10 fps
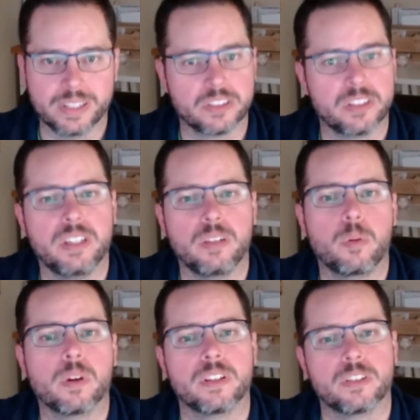seeing
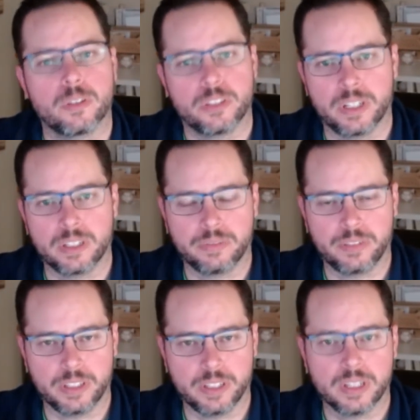where this Oceania
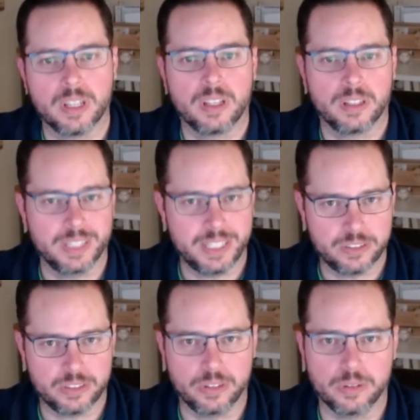affiliate leads
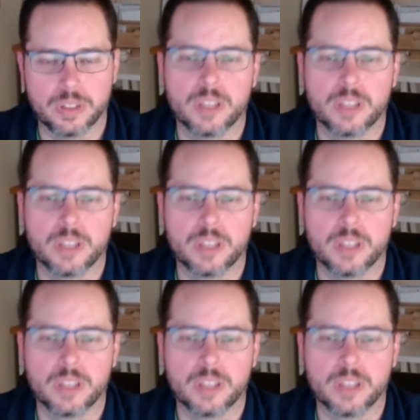to.